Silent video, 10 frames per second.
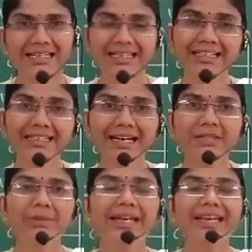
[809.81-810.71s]
it
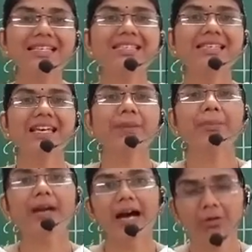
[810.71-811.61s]
can be
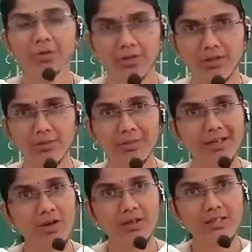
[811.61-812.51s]
escaped out,
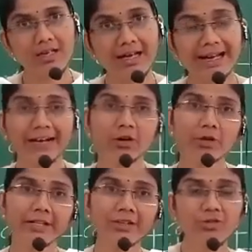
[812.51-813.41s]
because
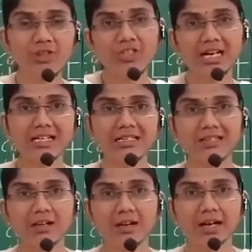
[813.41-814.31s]
according to the Charles
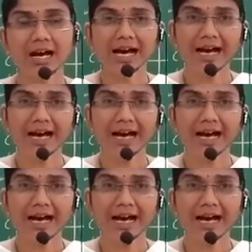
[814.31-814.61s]
law,